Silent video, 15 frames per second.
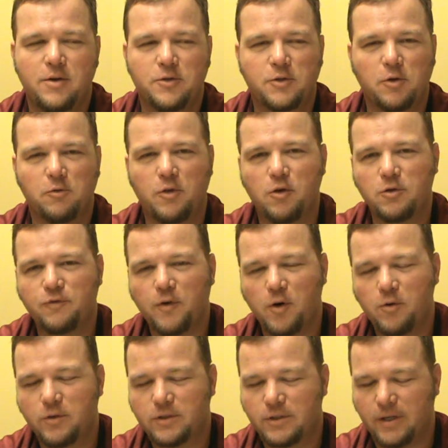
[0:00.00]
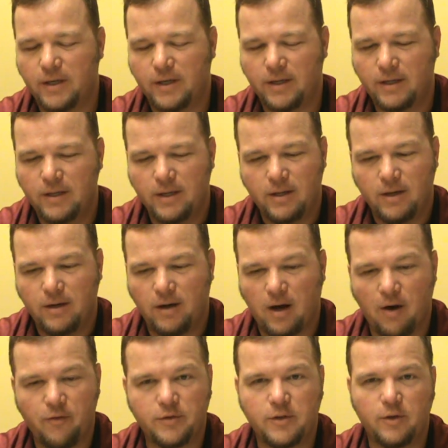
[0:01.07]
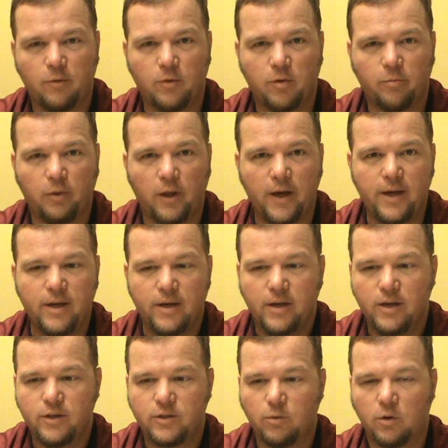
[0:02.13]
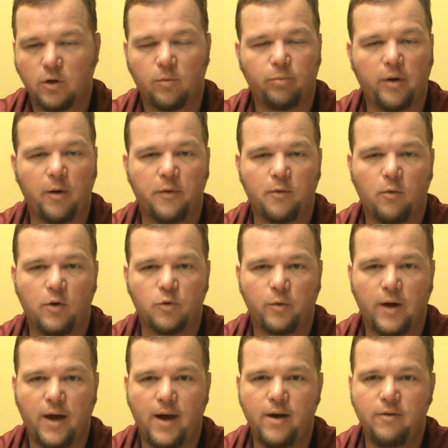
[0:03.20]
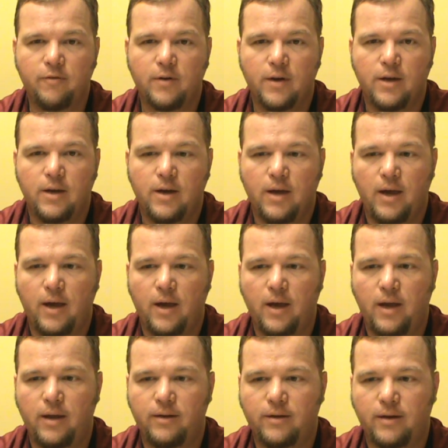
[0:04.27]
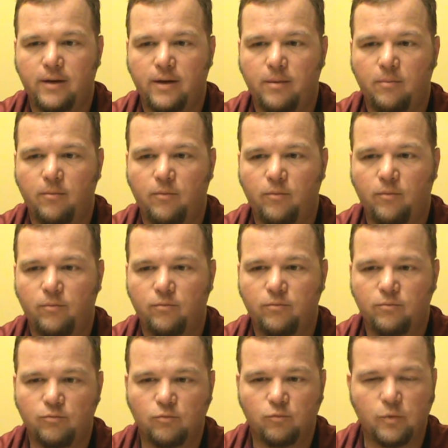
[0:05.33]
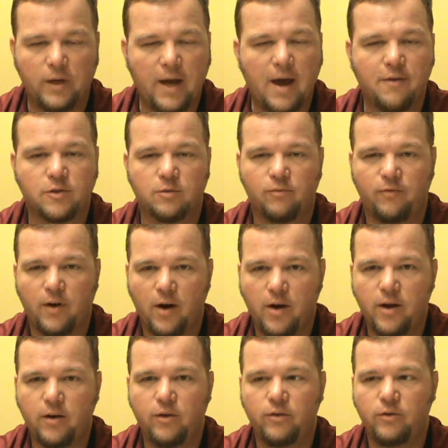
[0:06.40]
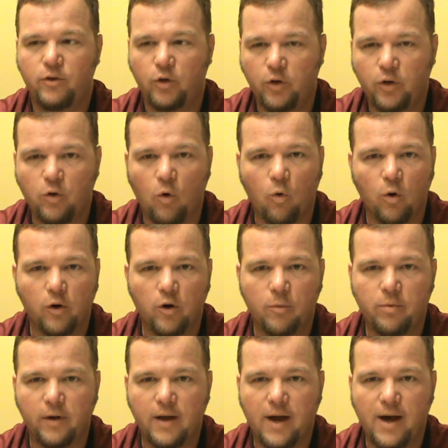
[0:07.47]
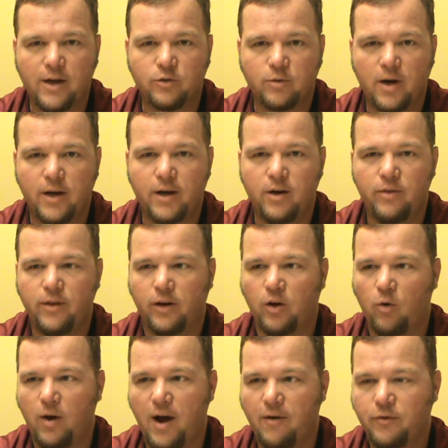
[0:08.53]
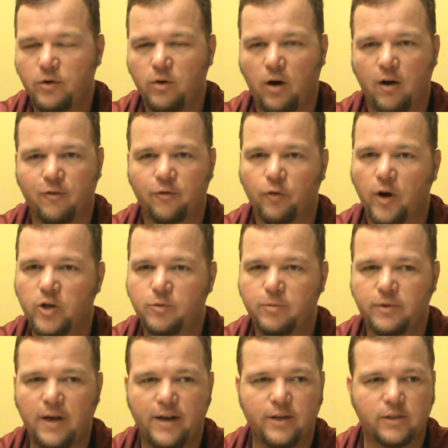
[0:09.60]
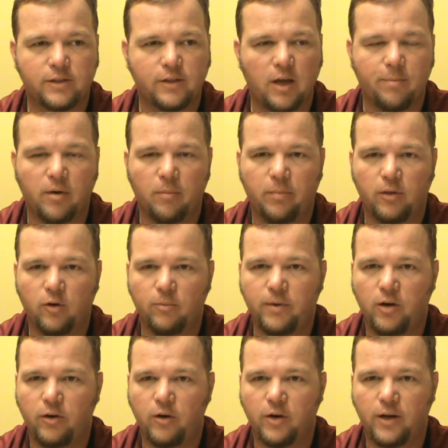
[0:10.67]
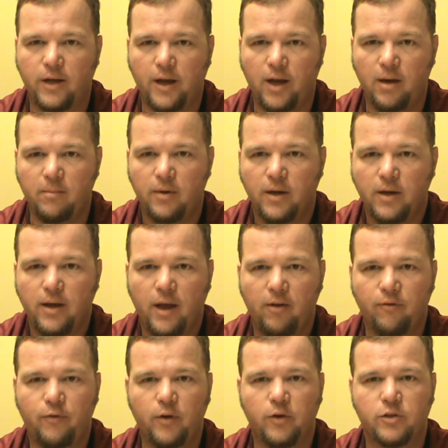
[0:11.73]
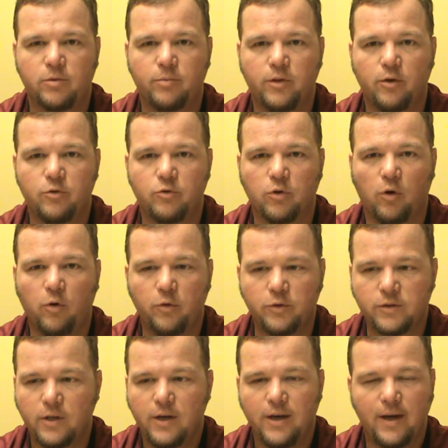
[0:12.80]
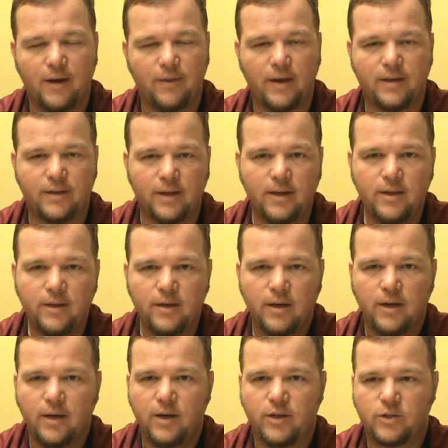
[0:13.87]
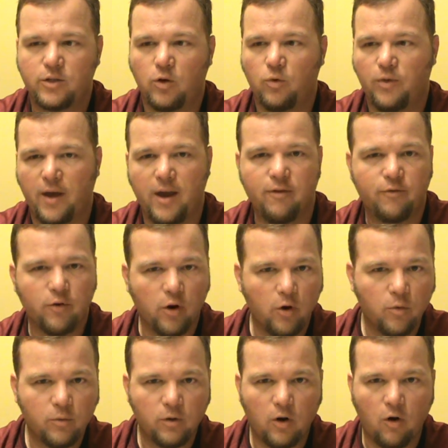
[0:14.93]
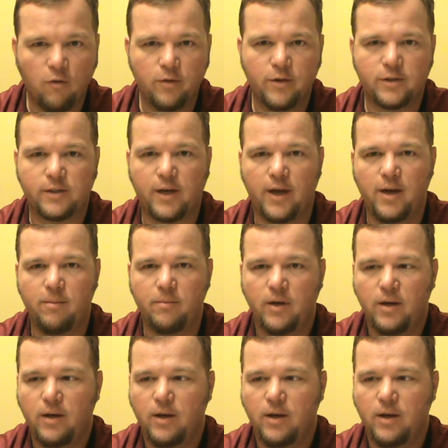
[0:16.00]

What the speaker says: So those folks obviously don't want to play. So we're going to play with the ones we have, and we have some very good core group of guys right here that go after it. Our freshmen had to step up a little bit during camp and fill some of those roles, and they did. So they have grown over this camp.